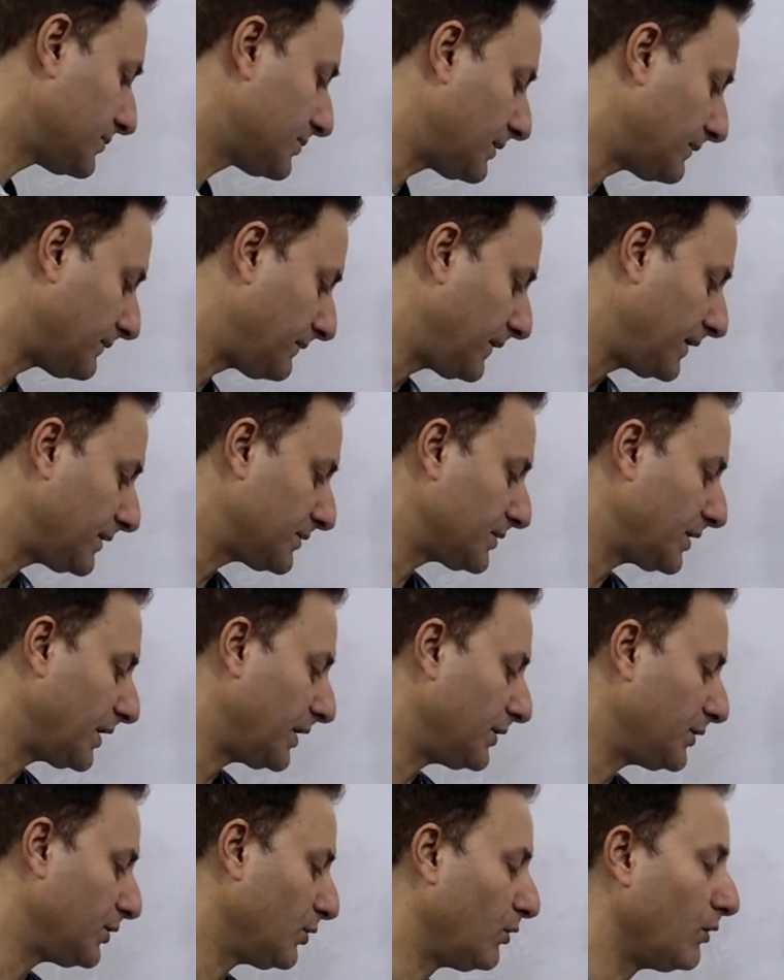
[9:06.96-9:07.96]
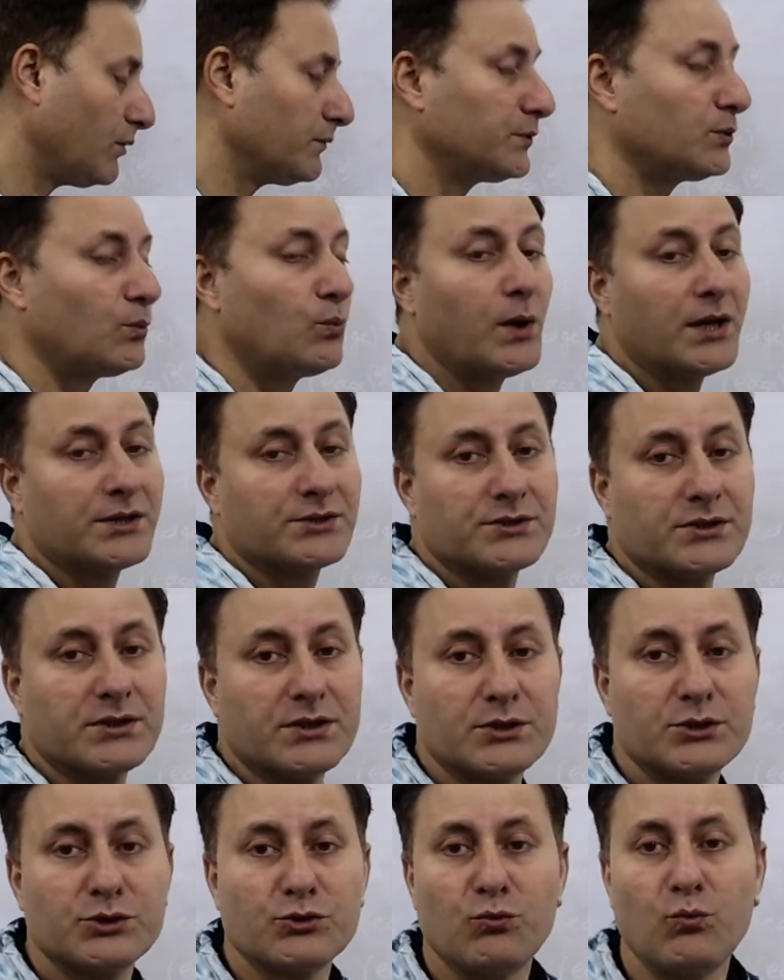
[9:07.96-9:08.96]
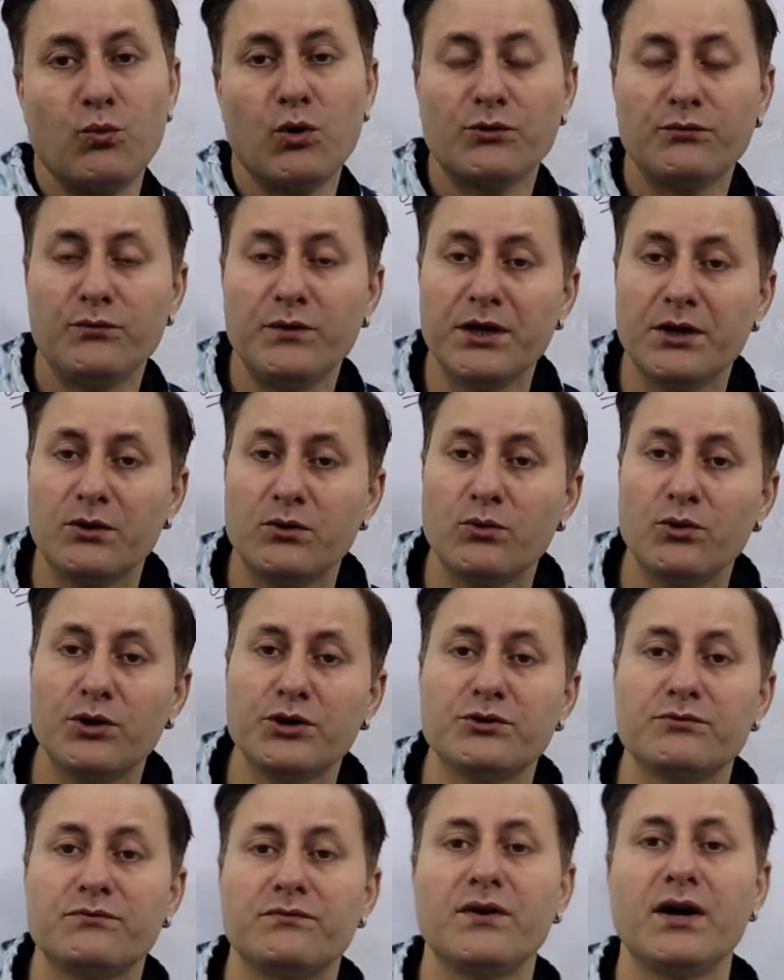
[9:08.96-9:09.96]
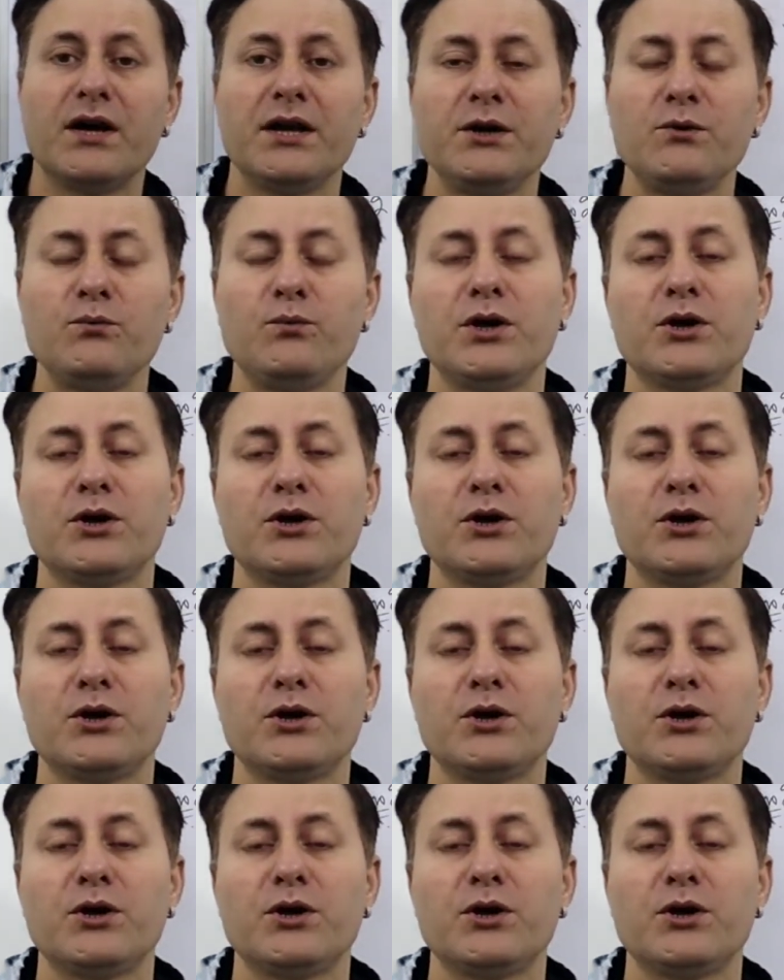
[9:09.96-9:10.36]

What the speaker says: surface area of the vessel. So what we are going to find?